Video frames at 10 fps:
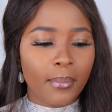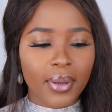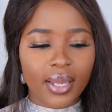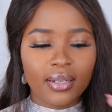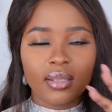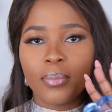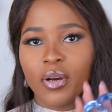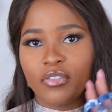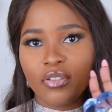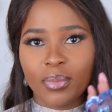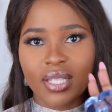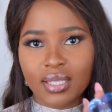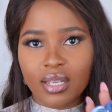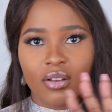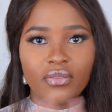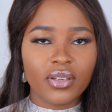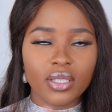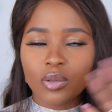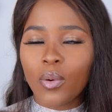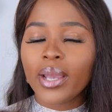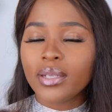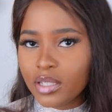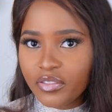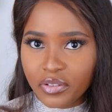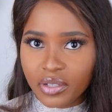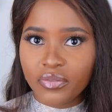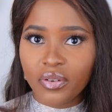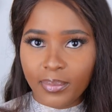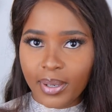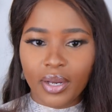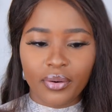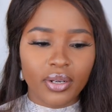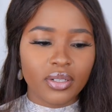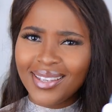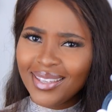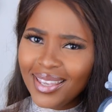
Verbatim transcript: But the perfume itself is quite different from Baccarat.